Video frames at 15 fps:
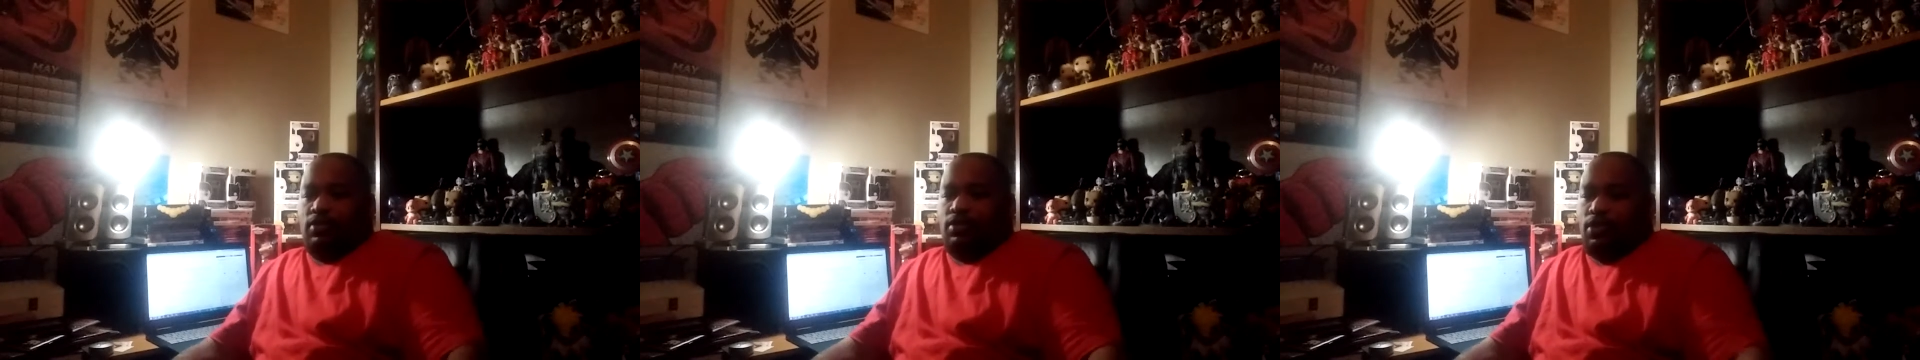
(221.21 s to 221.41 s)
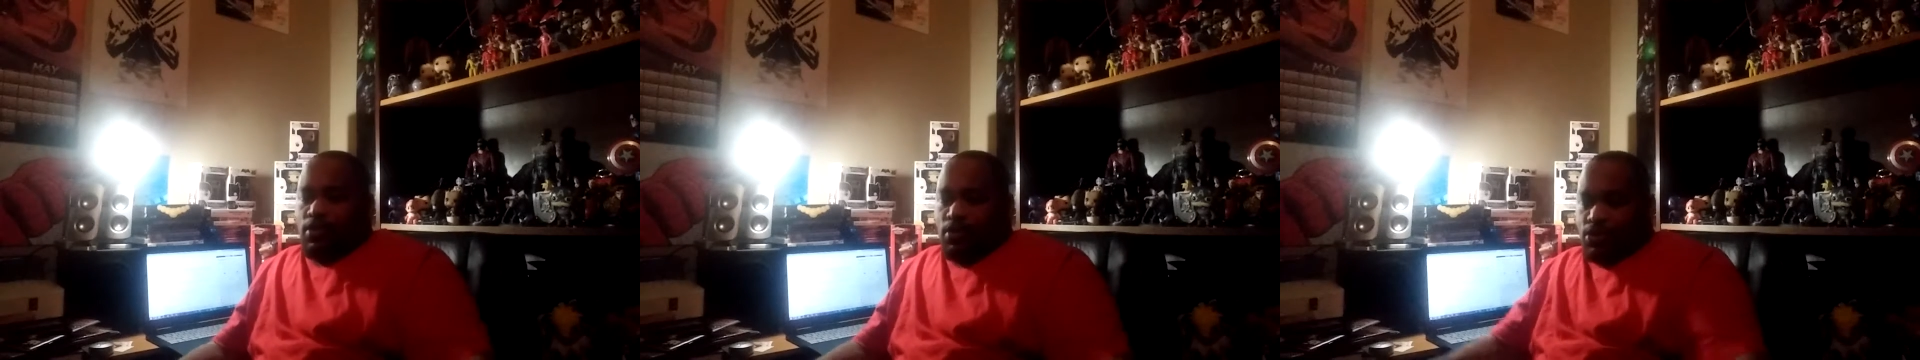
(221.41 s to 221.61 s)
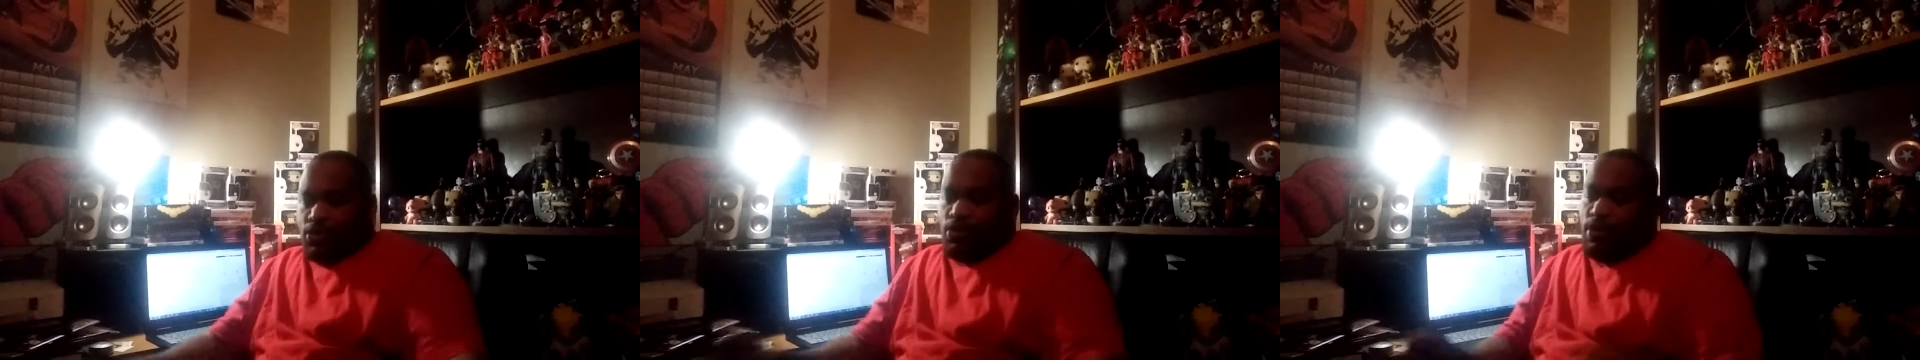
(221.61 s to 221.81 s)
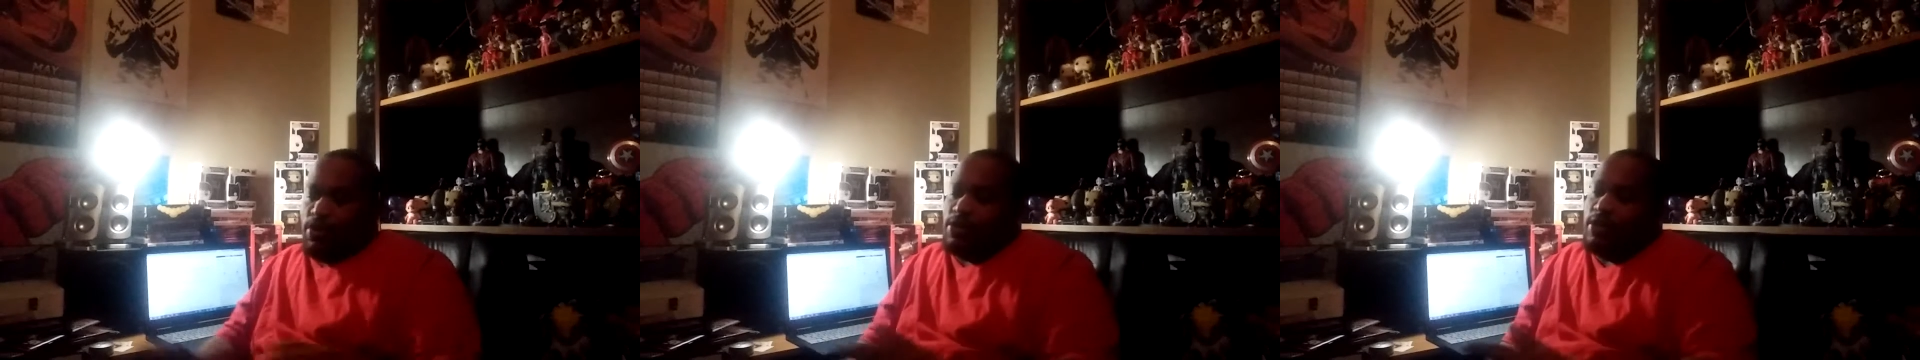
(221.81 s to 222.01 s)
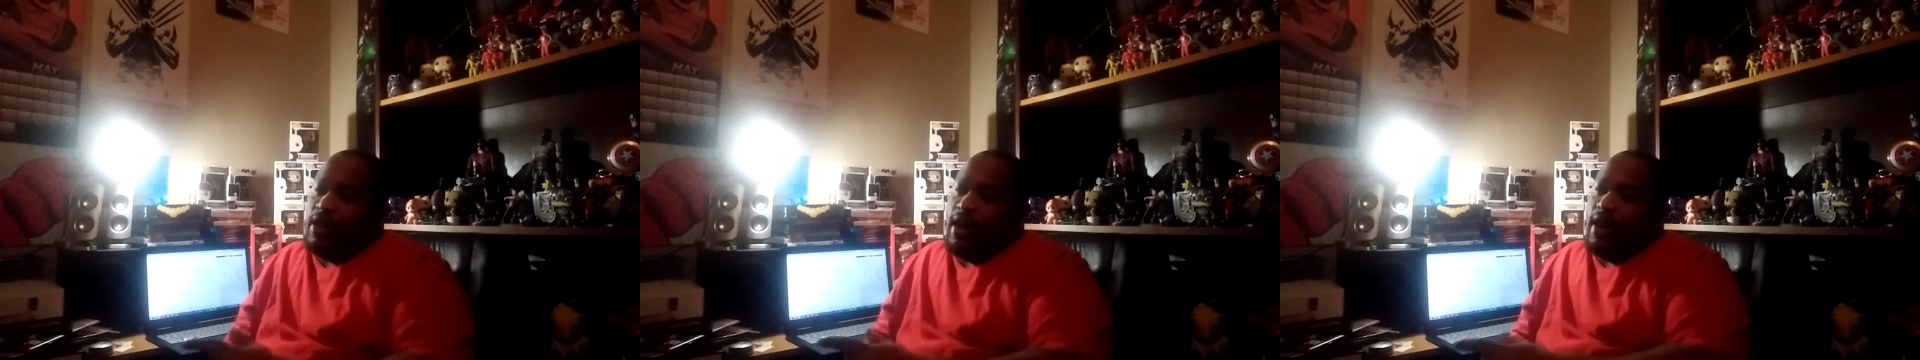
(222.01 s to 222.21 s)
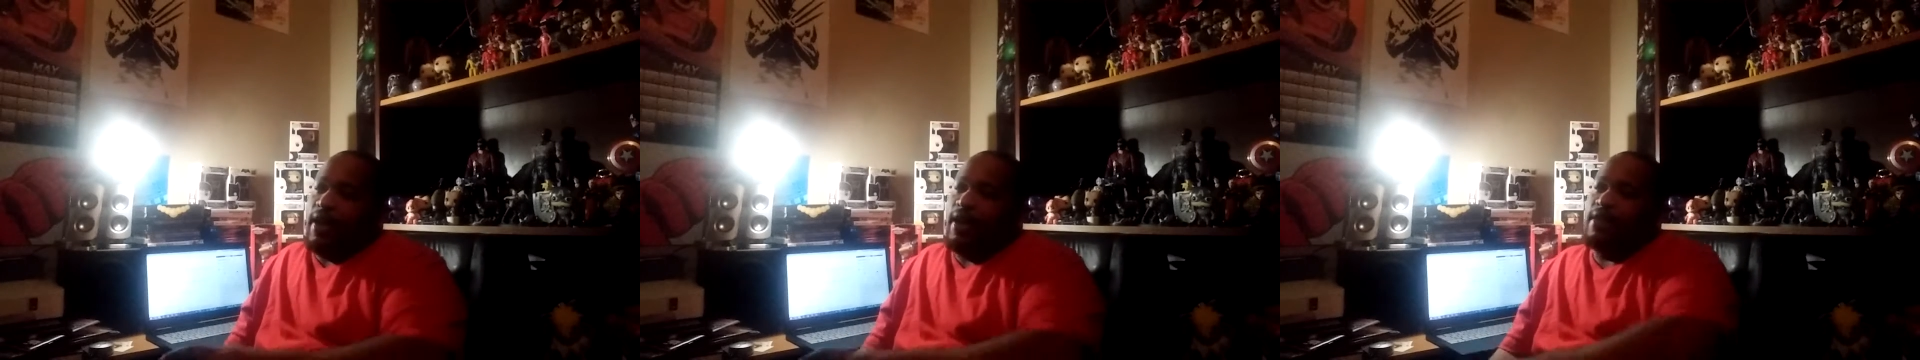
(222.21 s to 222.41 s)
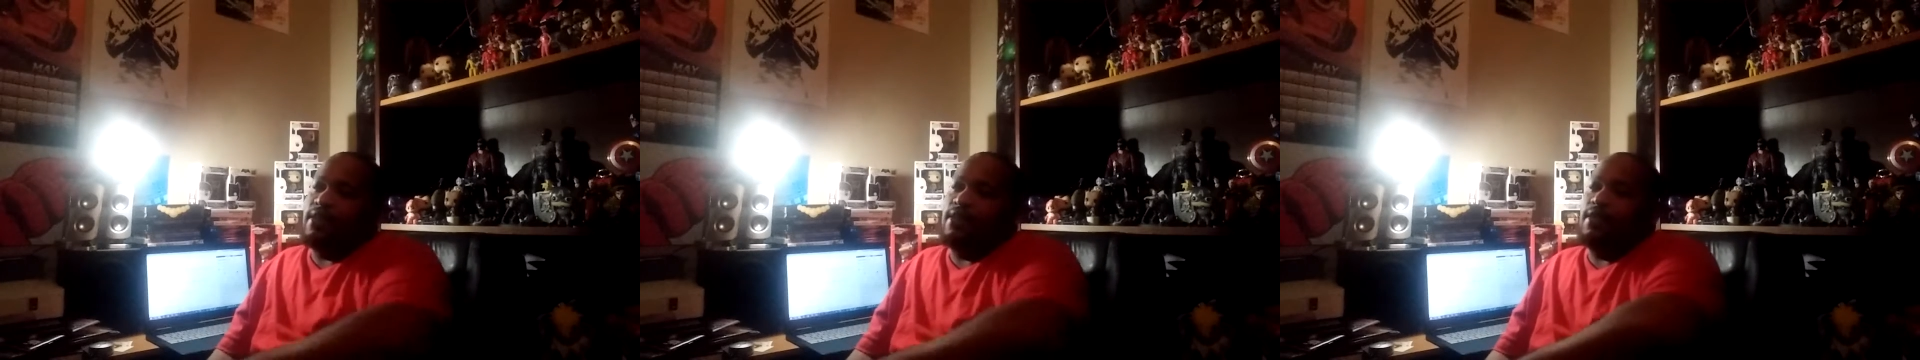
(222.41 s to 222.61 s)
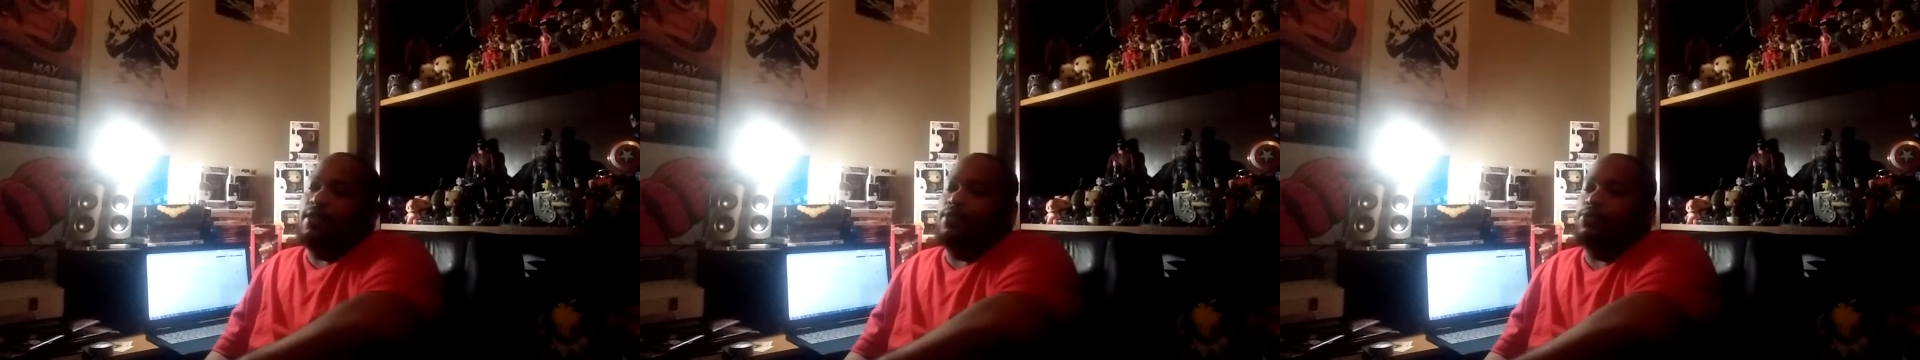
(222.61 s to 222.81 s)
dual sword she has.
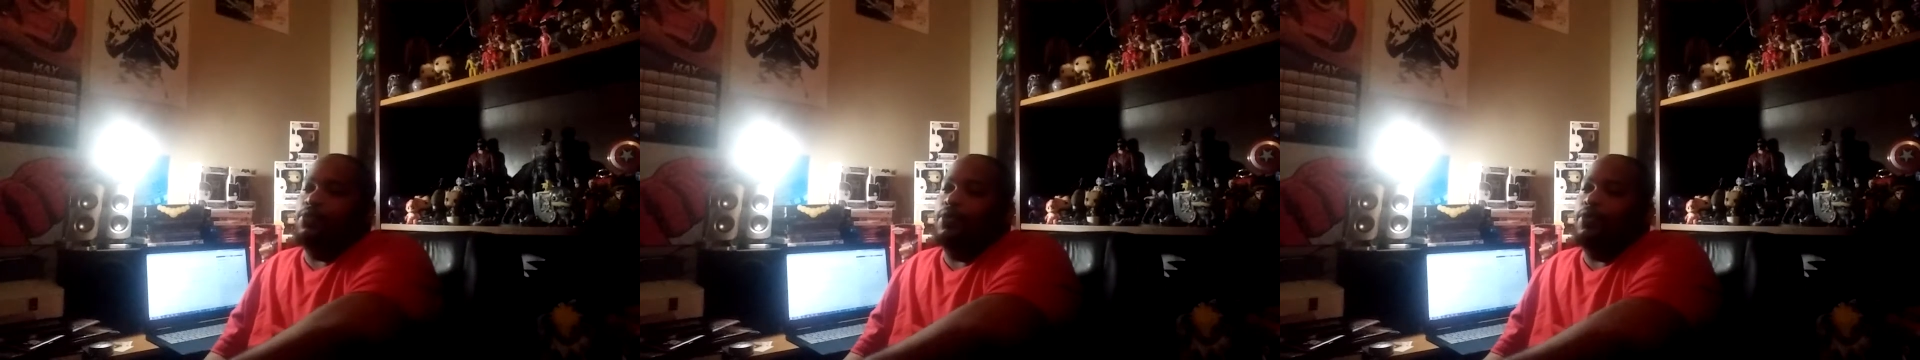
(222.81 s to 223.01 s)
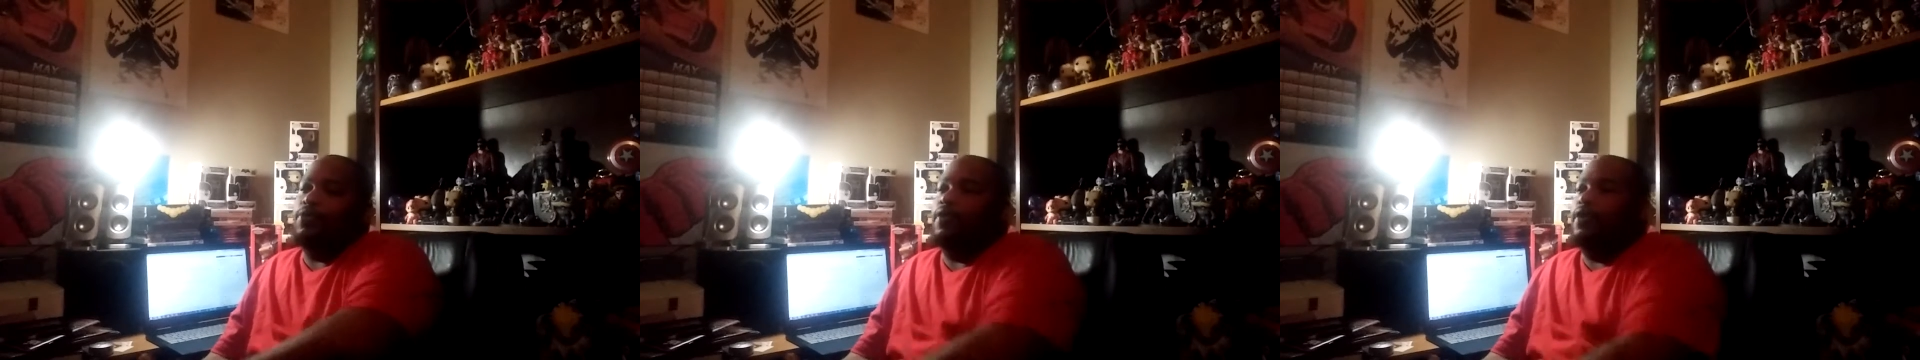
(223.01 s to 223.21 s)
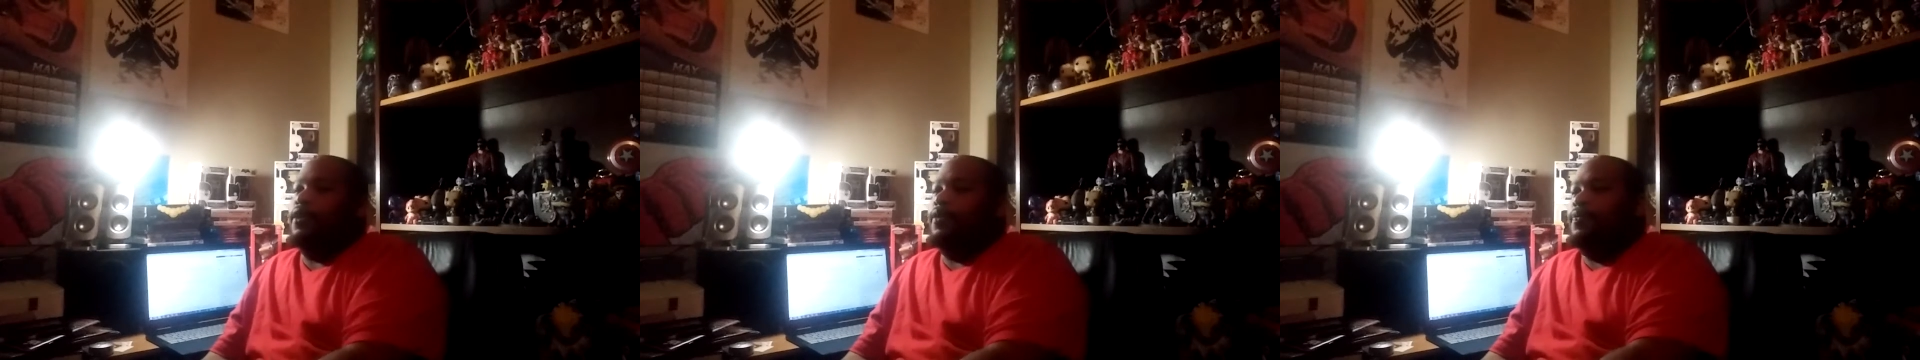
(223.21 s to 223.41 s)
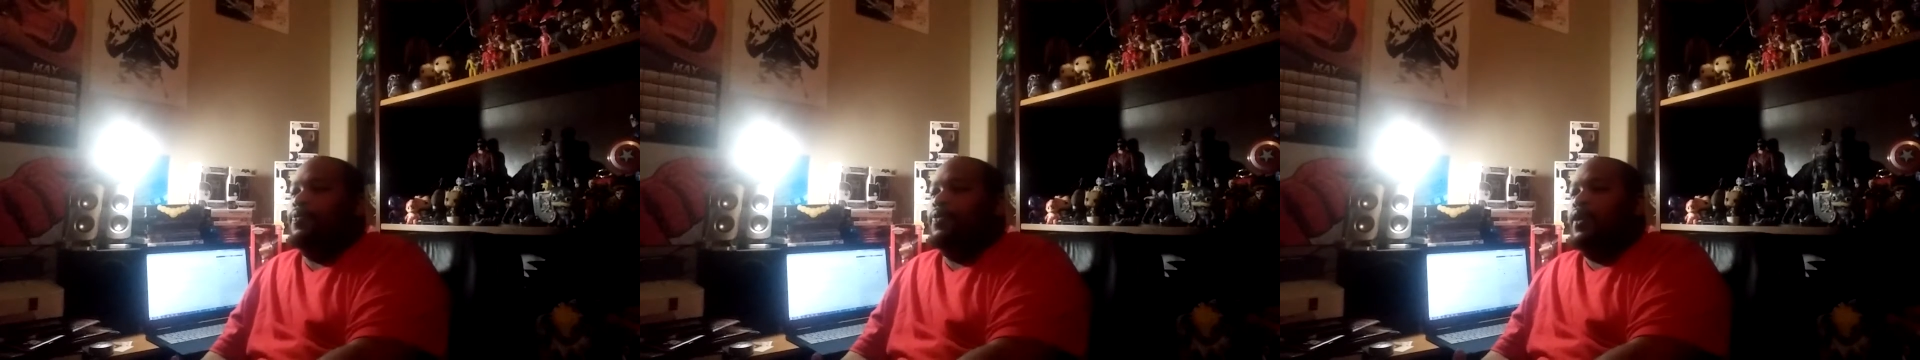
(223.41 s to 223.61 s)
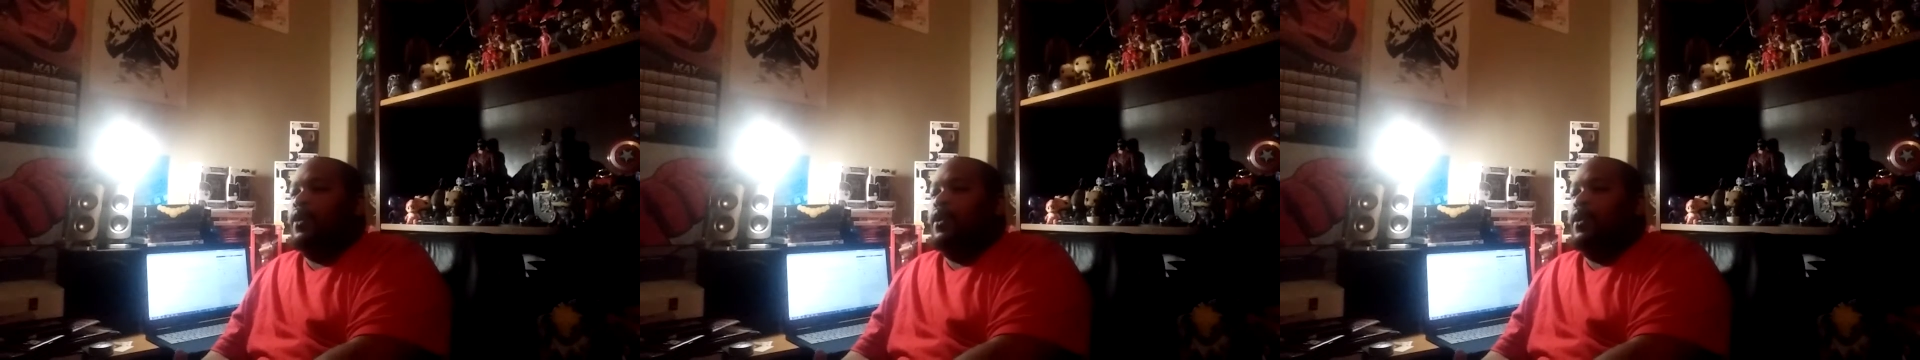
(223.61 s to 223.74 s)
That was really fun.